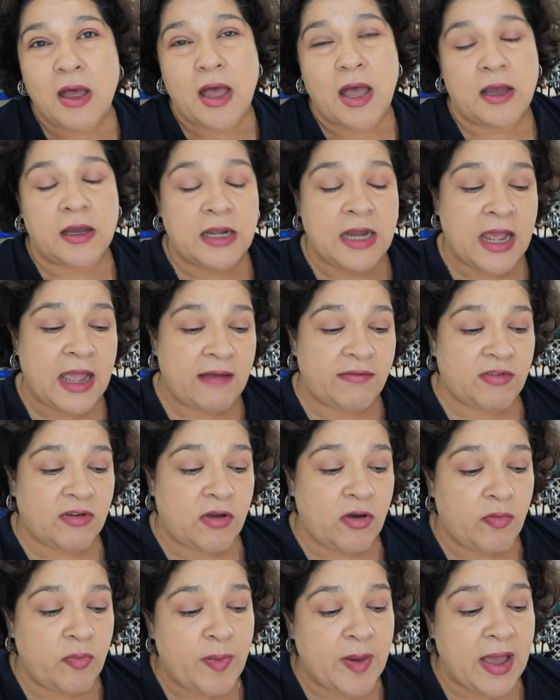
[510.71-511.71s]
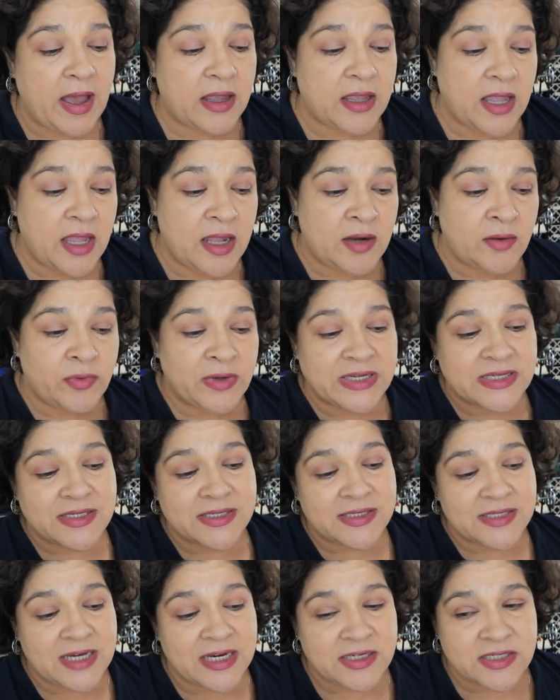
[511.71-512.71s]
I'm gonna have to go back and
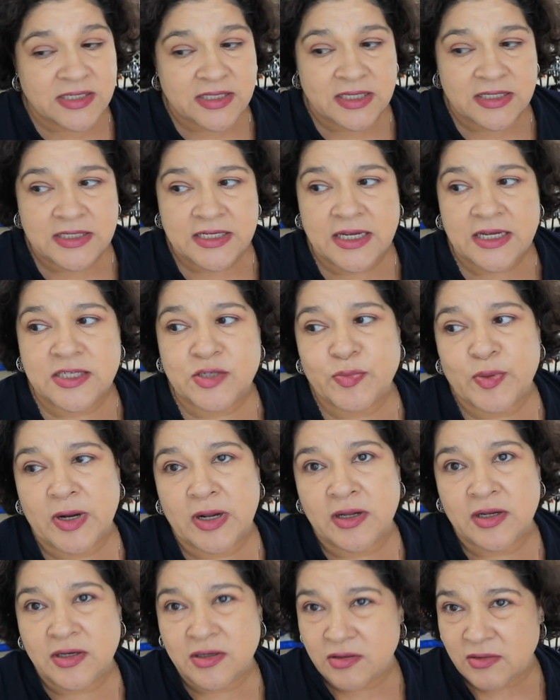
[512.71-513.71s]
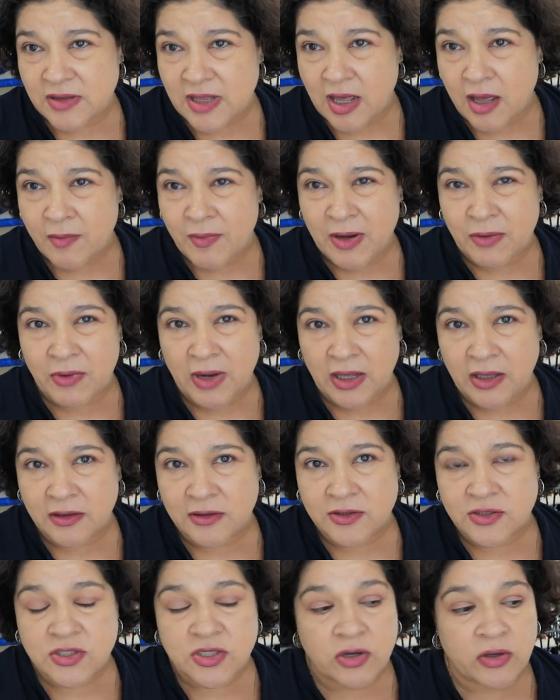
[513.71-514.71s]
restitch the ditch, but I'm gonna do that on my
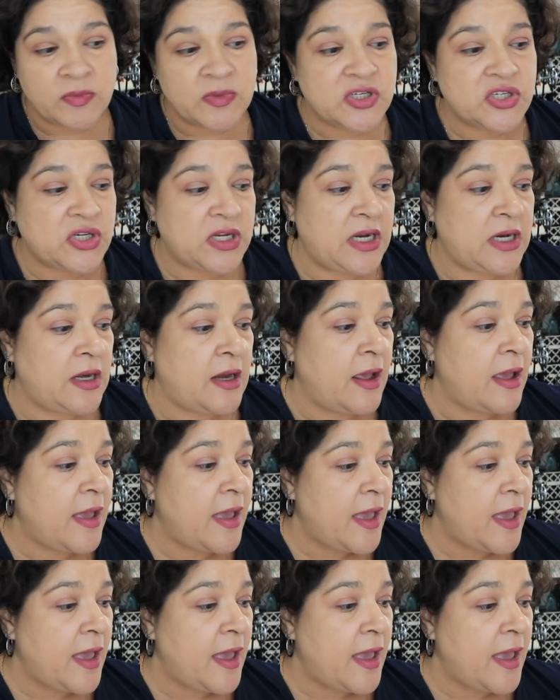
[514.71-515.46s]
regular sewing machine.